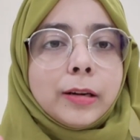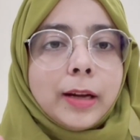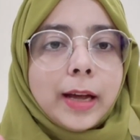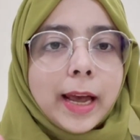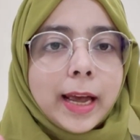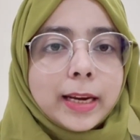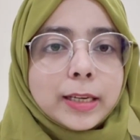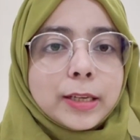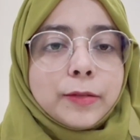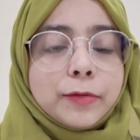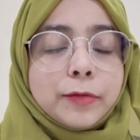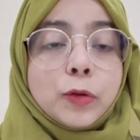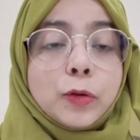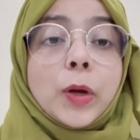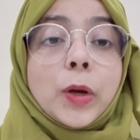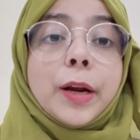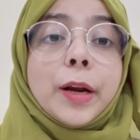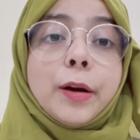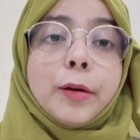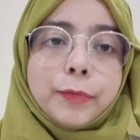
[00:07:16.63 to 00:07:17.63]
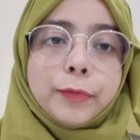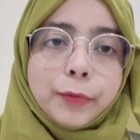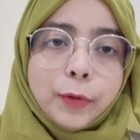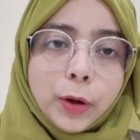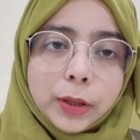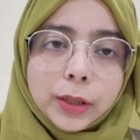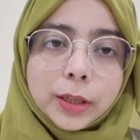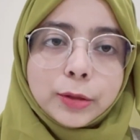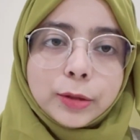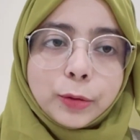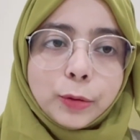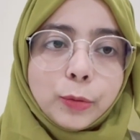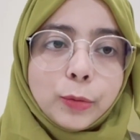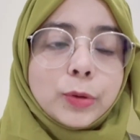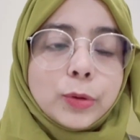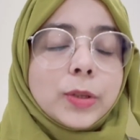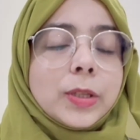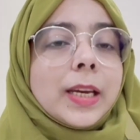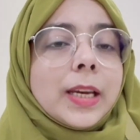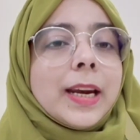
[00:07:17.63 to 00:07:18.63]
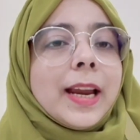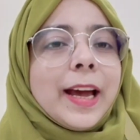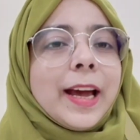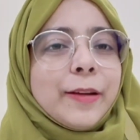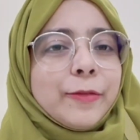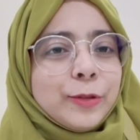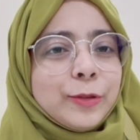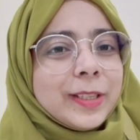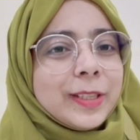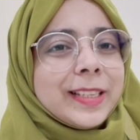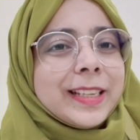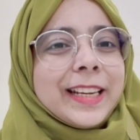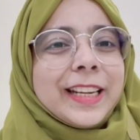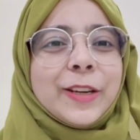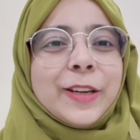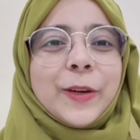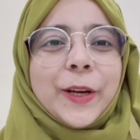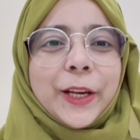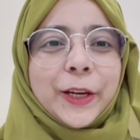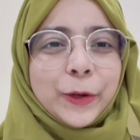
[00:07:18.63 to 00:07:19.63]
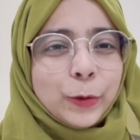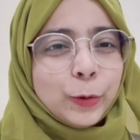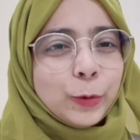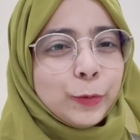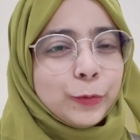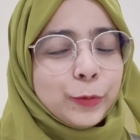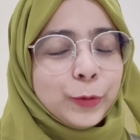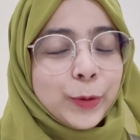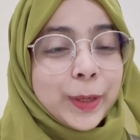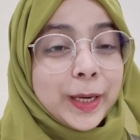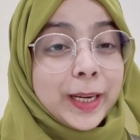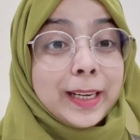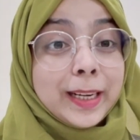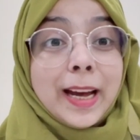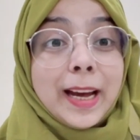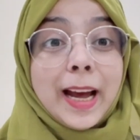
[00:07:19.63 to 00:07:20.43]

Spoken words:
and if you can afford this course, then I would say you can go for it.